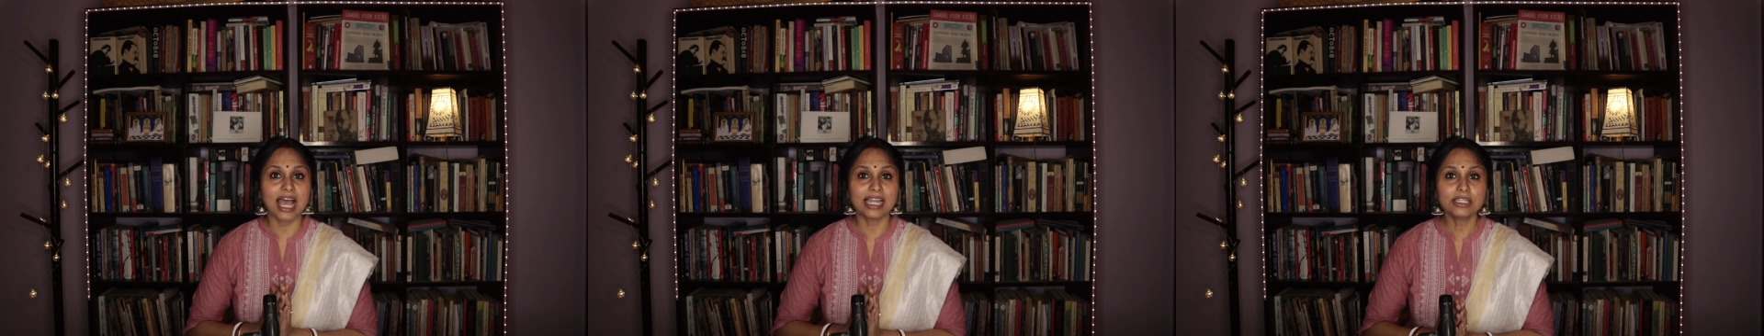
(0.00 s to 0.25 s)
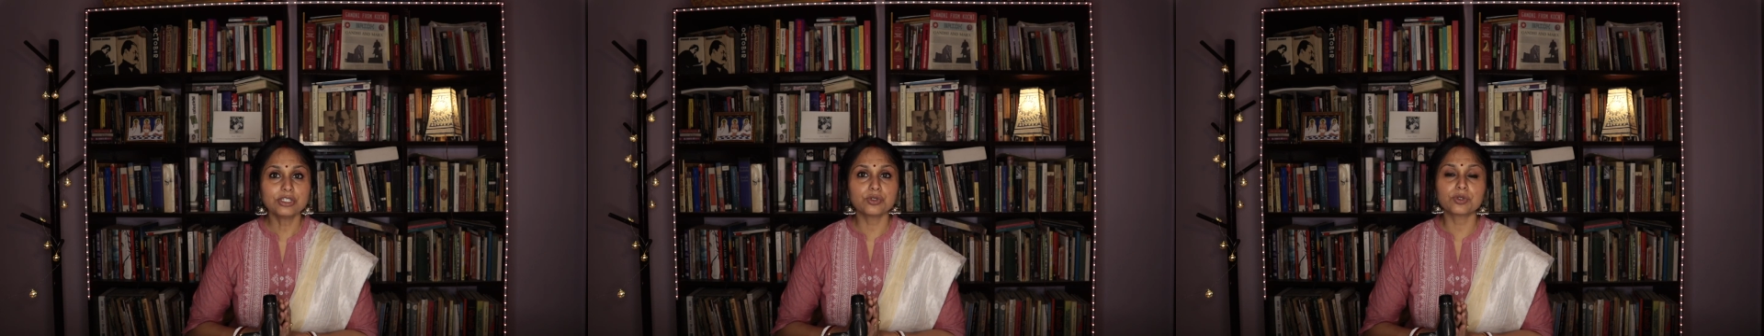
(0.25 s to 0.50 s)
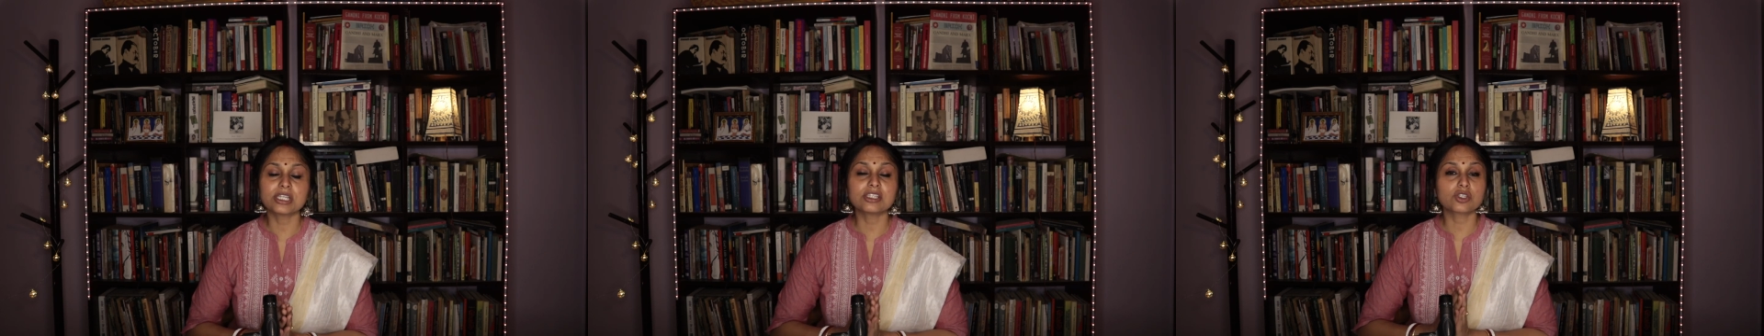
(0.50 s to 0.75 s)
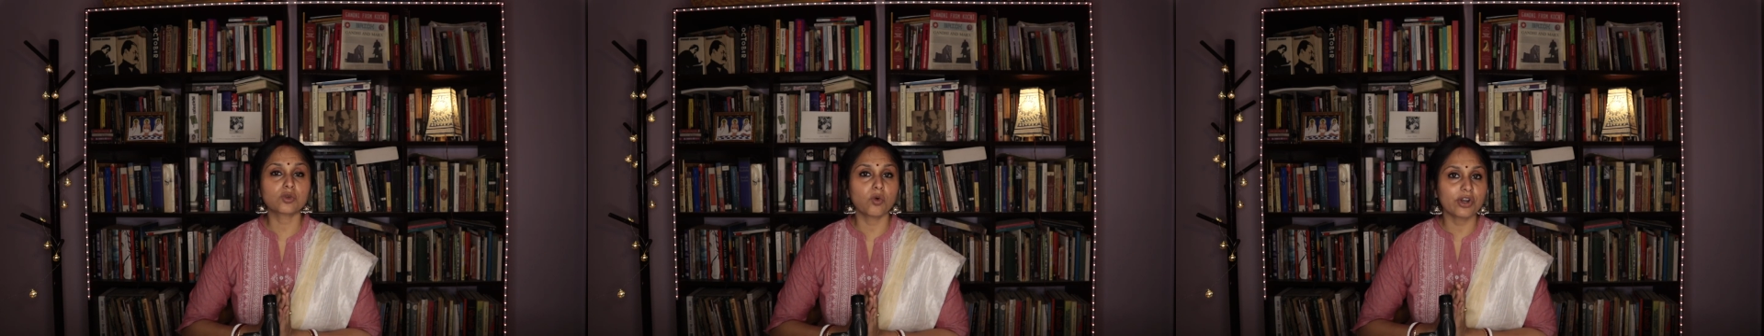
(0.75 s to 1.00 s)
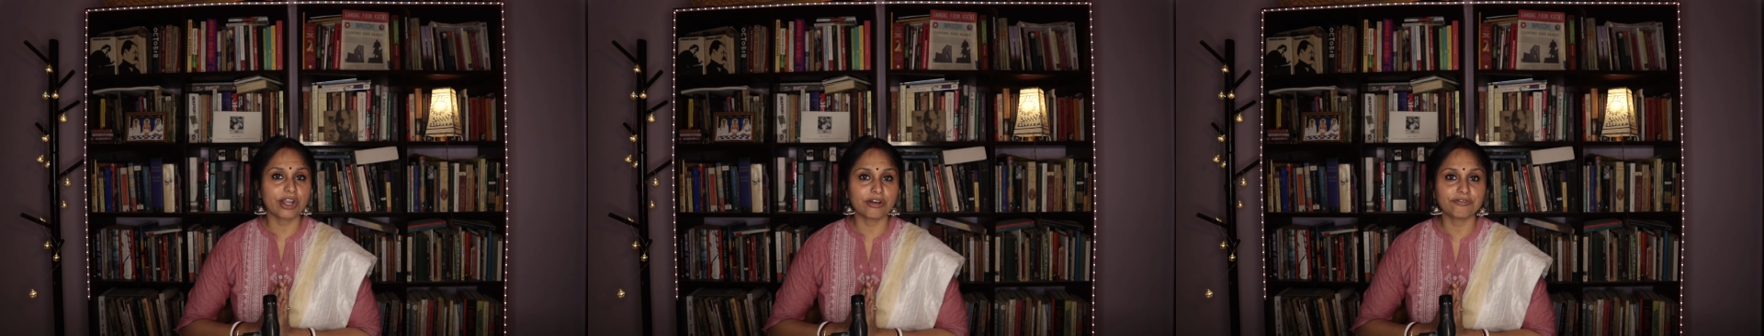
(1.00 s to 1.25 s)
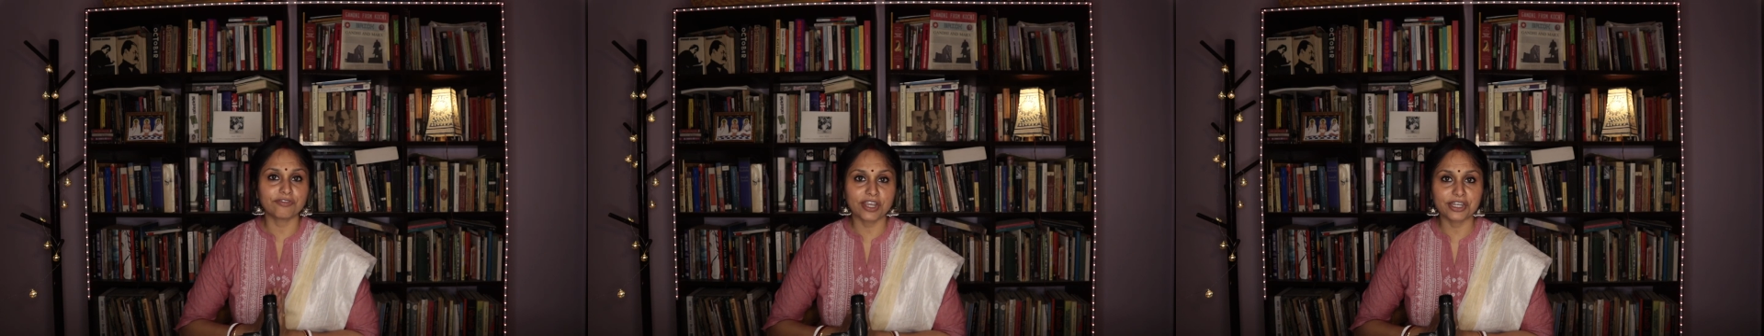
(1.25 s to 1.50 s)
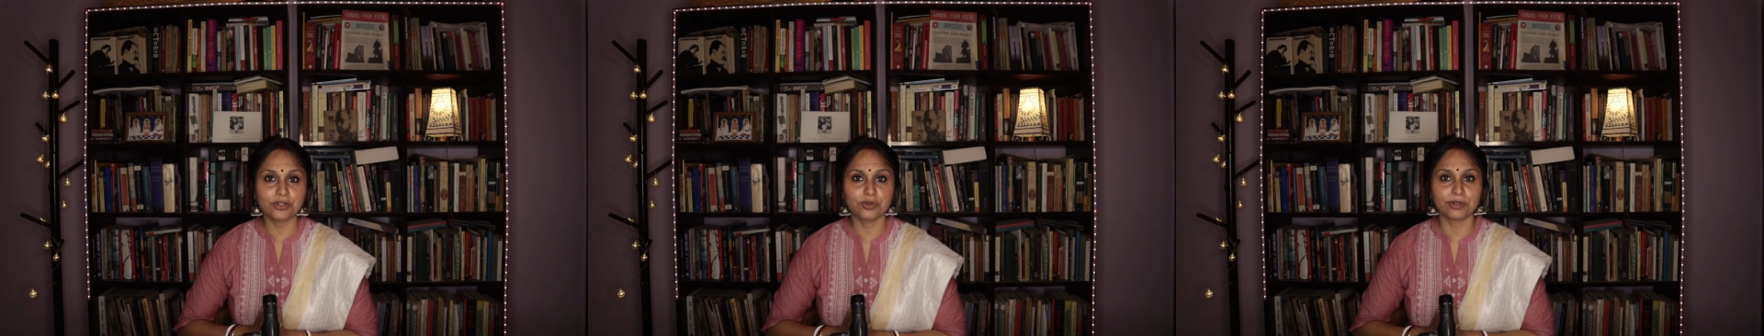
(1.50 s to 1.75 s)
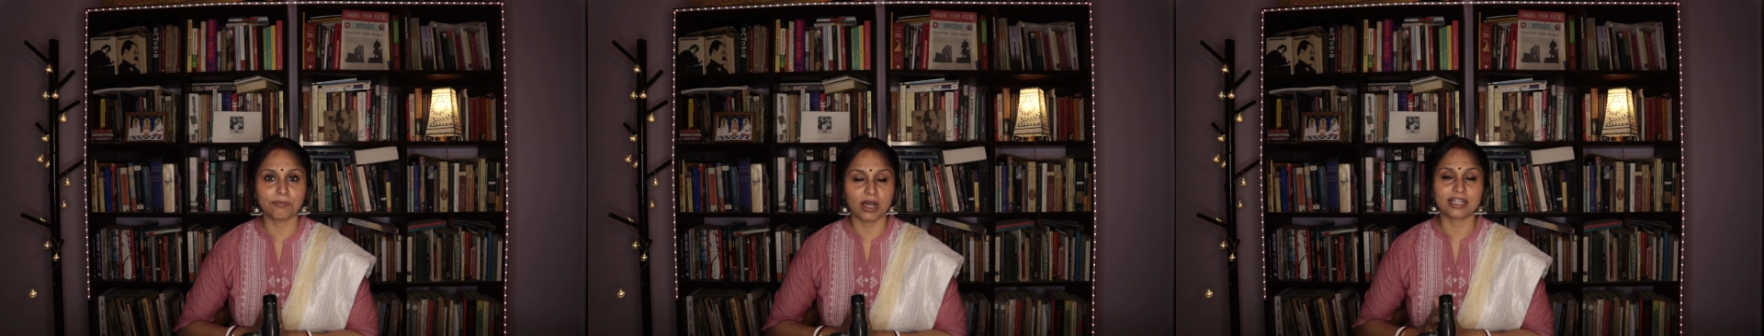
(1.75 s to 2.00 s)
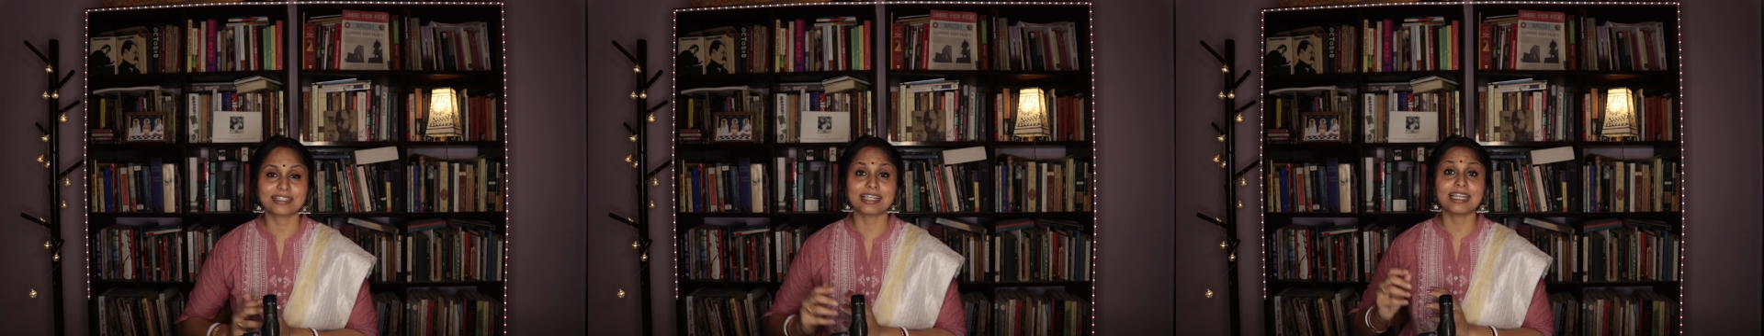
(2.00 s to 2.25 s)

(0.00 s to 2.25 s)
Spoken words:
and you can score a very good marks.